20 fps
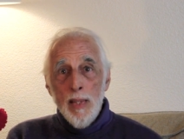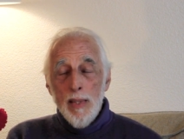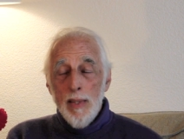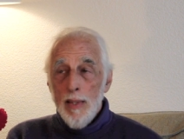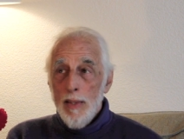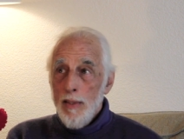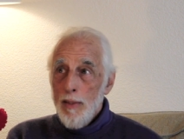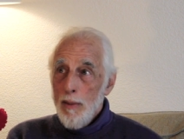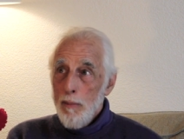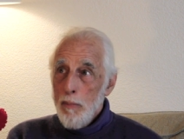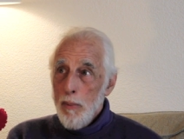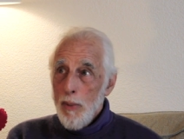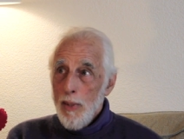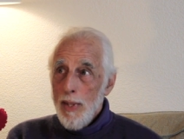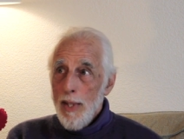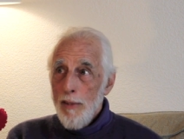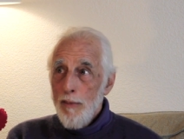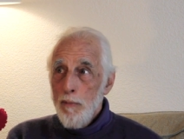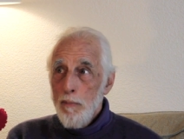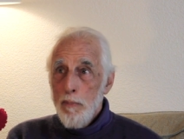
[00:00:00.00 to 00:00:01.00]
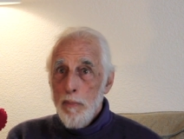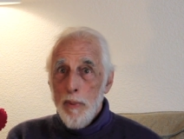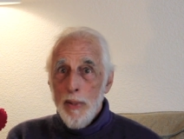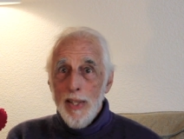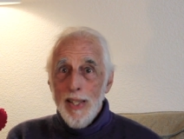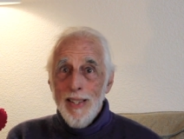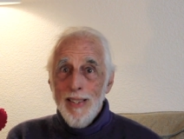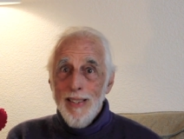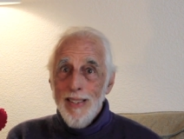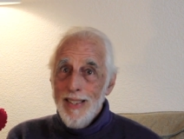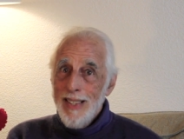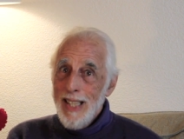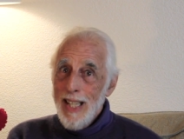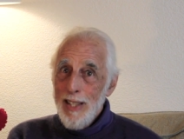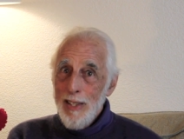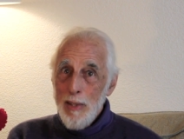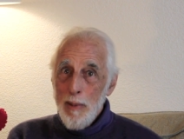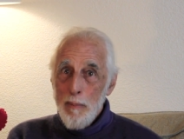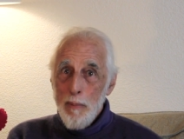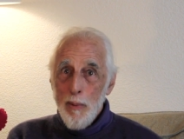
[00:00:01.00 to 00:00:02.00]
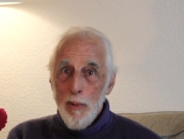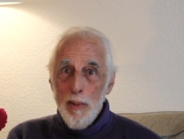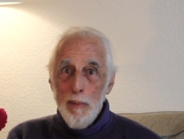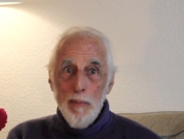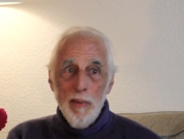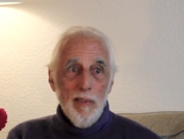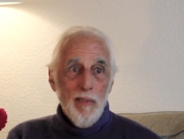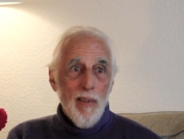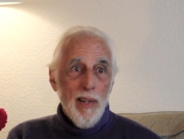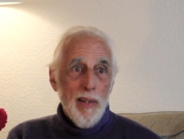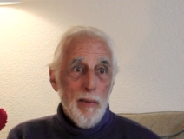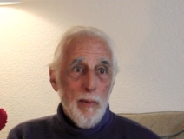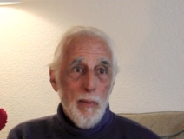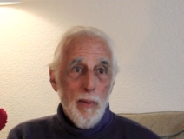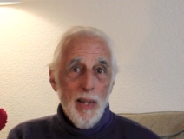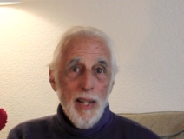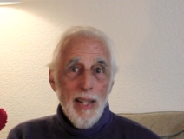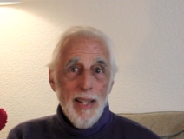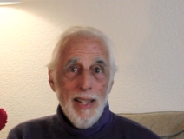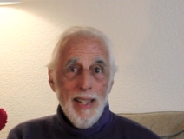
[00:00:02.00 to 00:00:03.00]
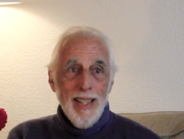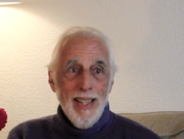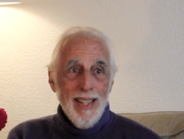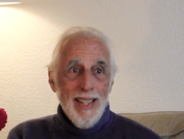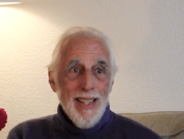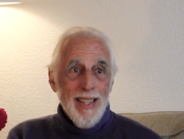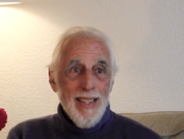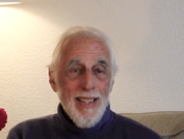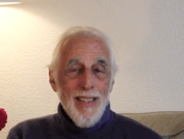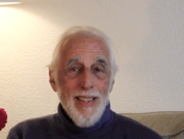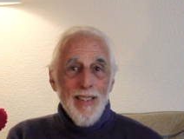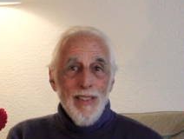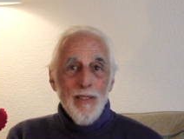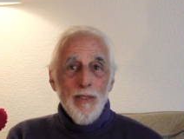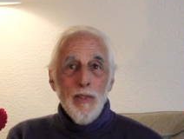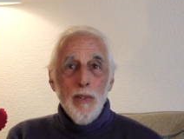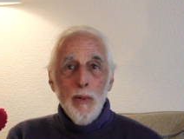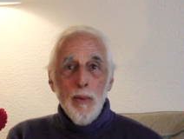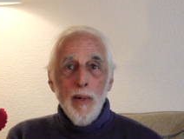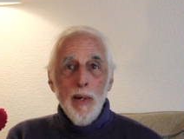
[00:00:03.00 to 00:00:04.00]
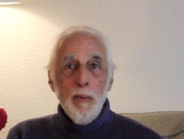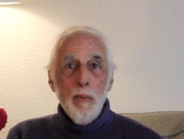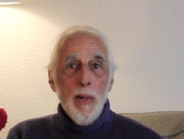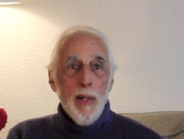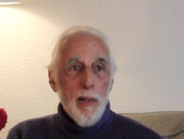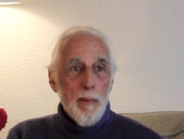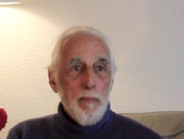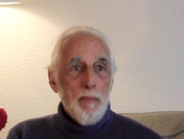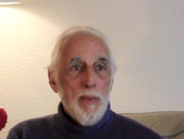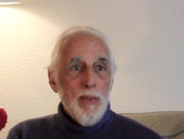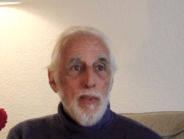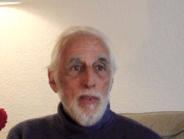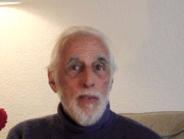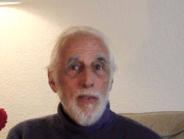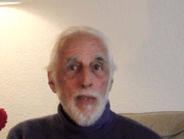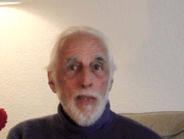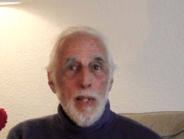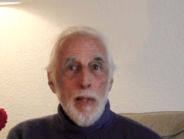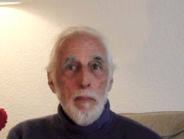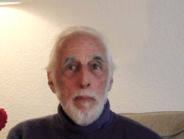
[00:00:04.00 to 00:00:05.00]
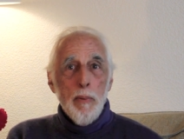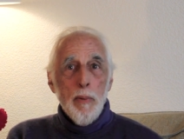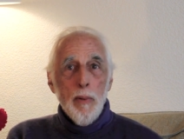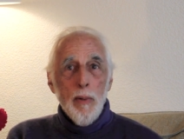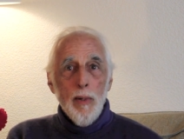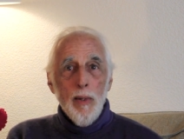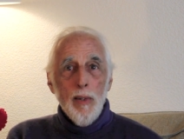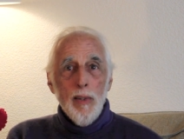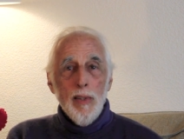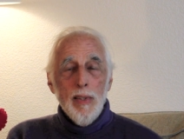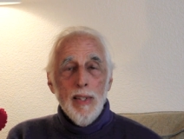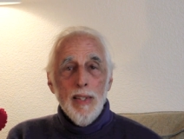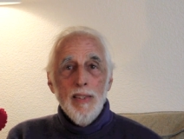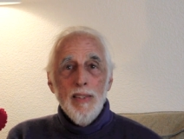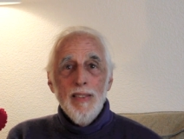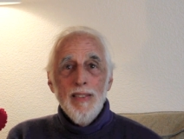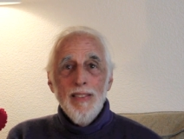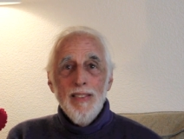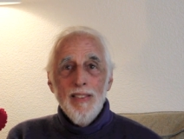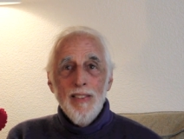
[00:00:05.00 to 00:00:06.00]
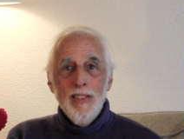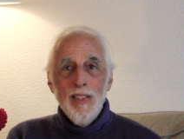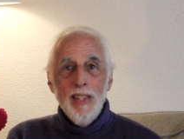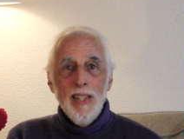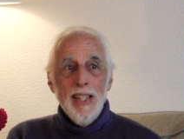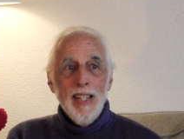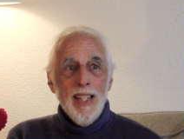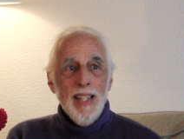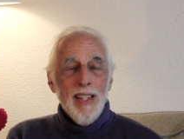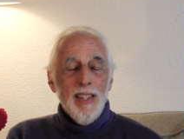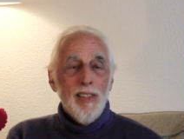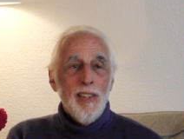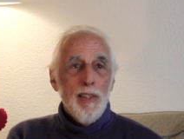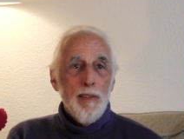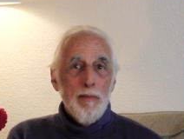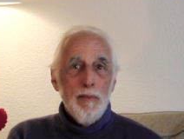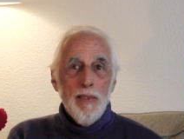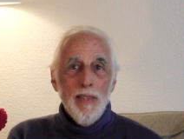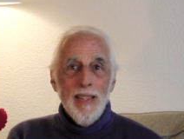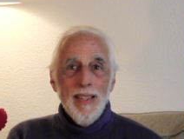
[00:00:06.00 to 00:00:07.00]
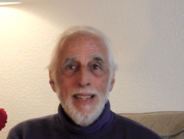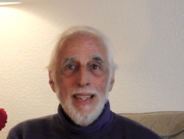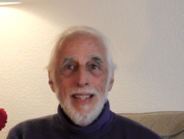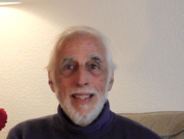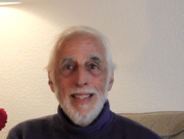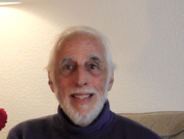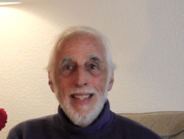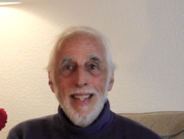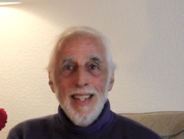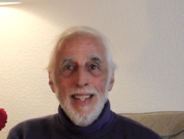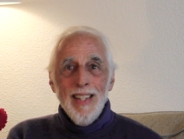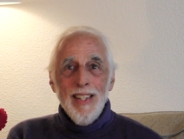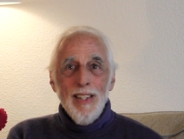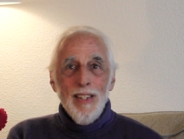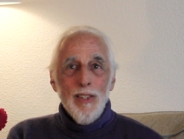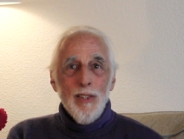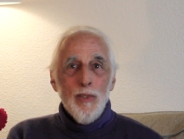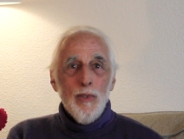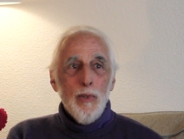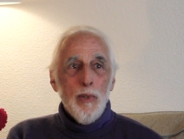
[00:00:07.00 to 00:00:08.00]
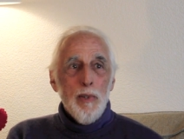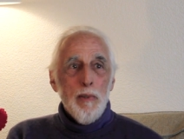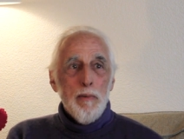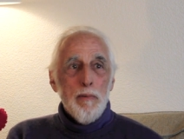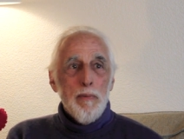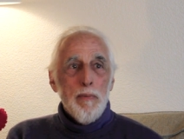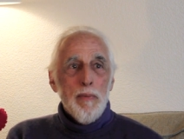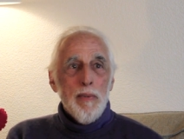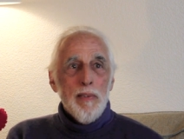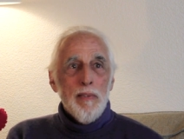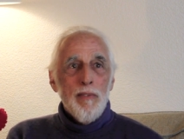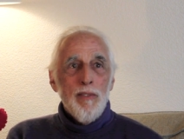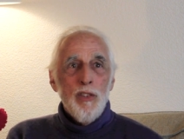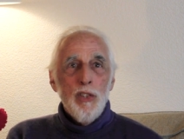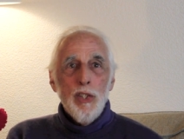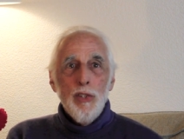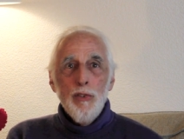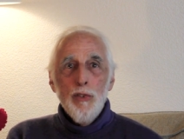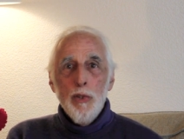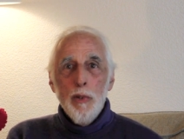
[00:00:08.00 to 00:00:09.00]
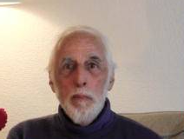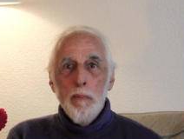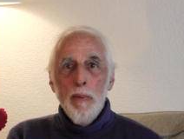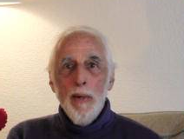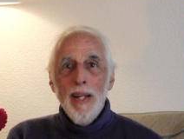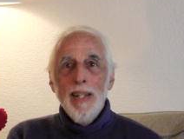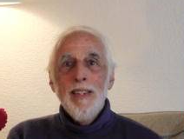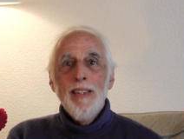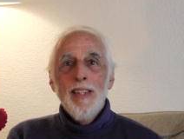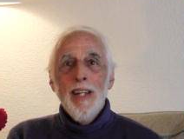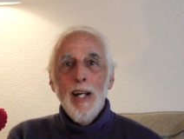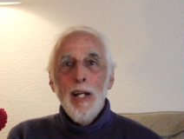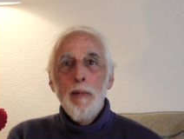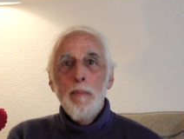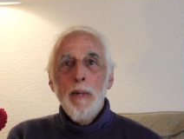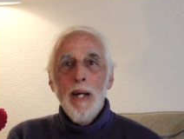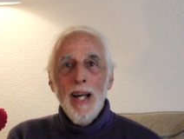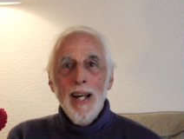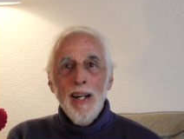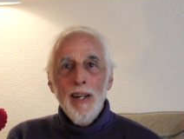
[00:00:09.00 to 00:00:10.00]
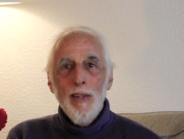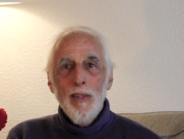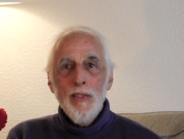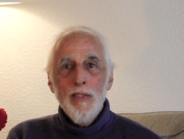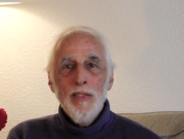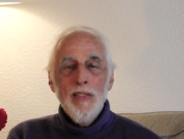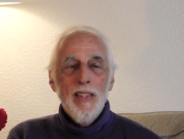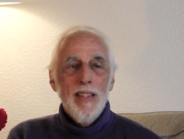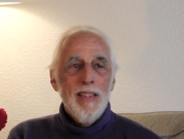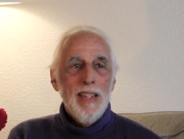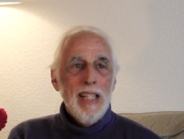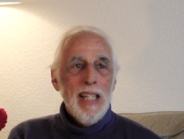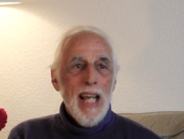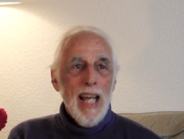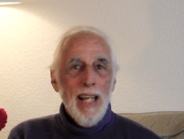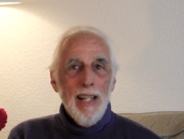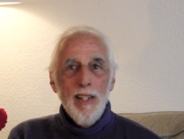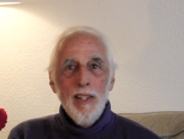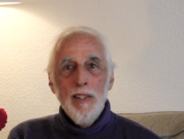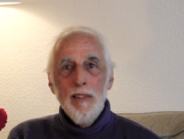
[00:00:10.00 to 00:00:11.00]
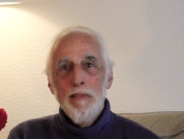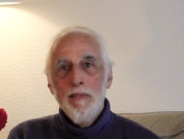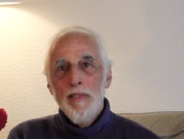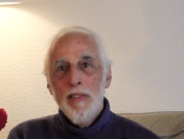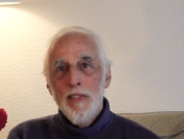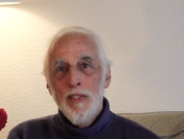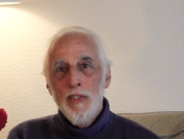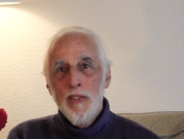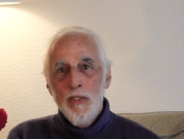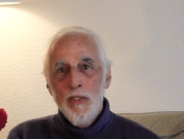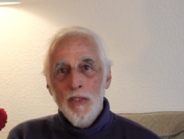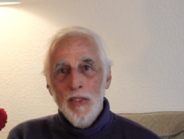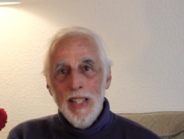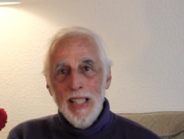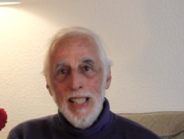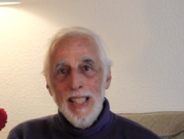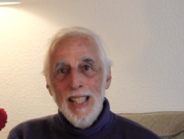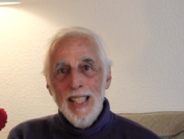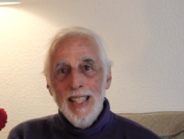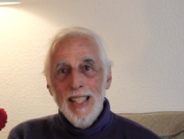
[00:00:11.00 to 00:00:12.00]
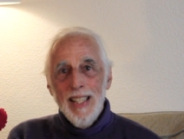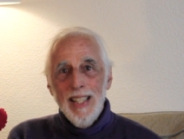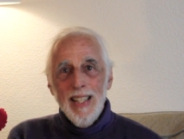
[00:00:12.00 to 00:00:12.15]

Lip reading: I thought, boy, that's pretty good, get an appointment right away. So I went up to see Pearl, and she lived in this sort of gingerbread type house at the end of the street,